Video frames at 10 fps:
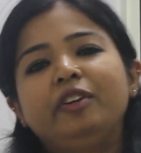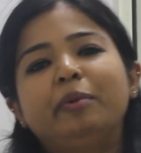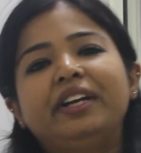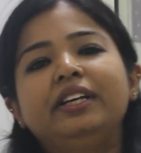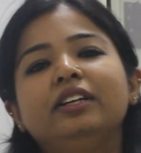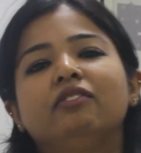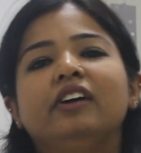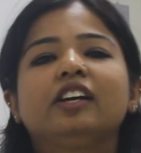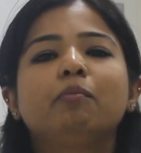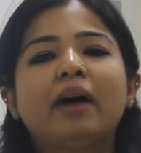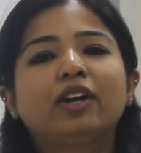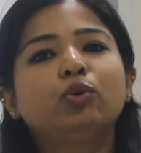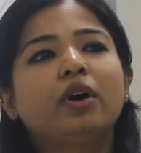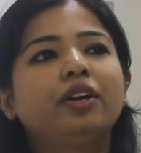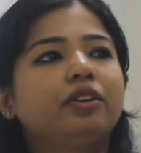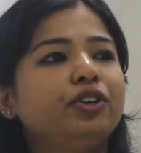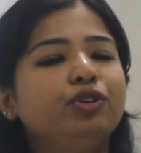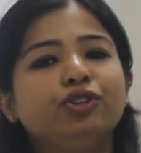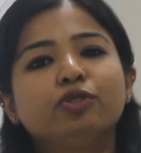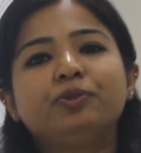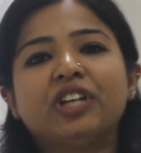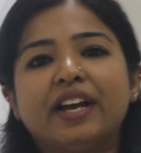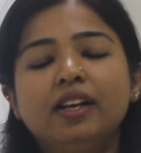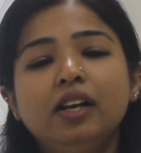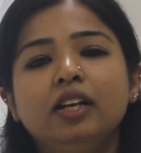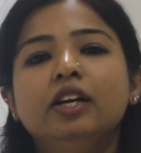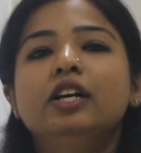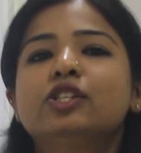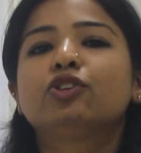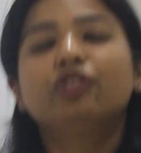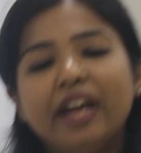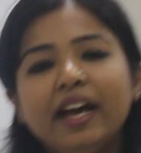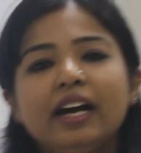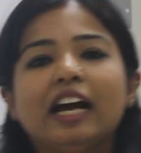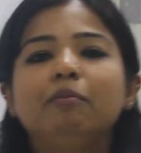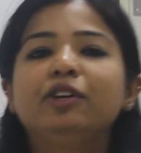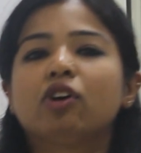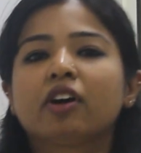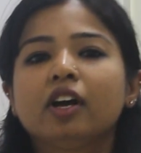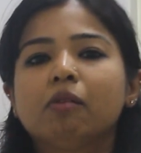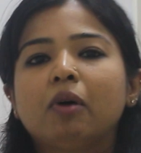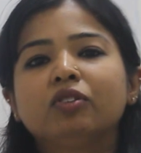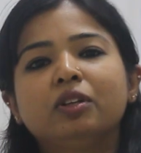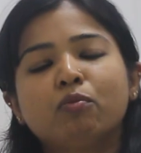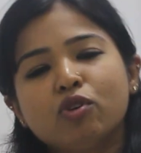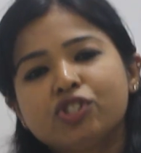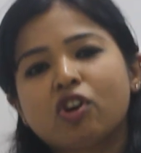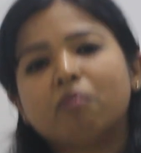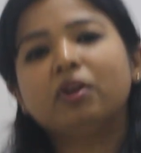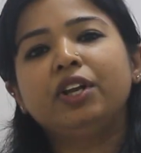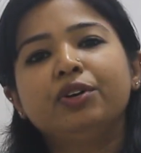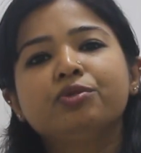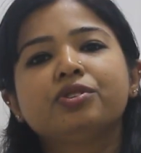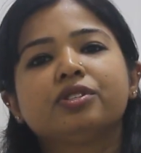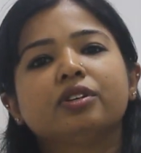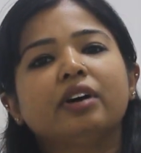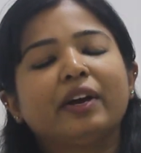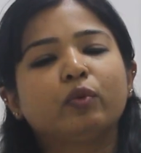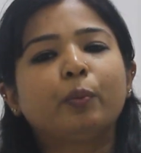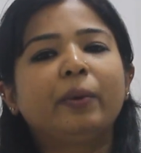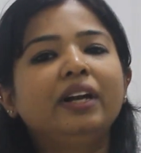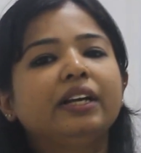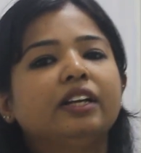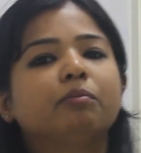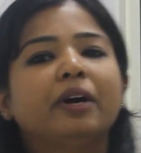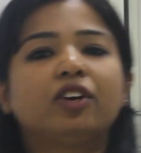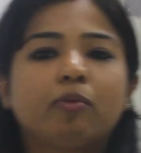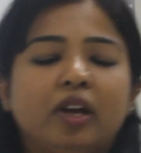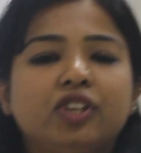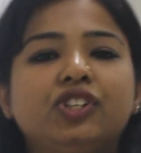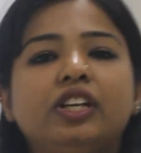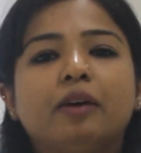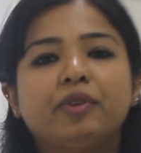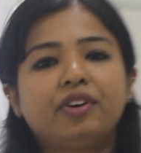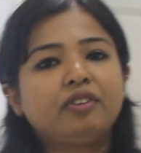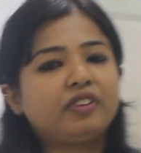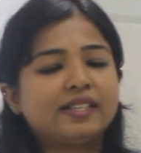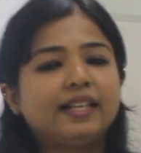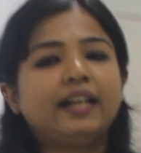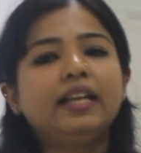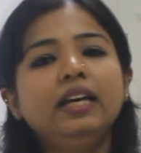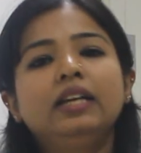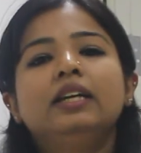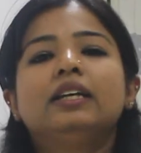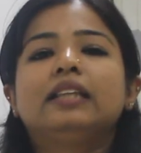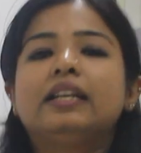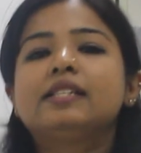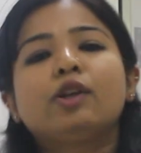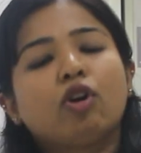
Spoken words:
everybody, welcome back to our YouTube channel. So today I'll be talking about the most commonly used equipment in a microbiology laboratory facility, that is an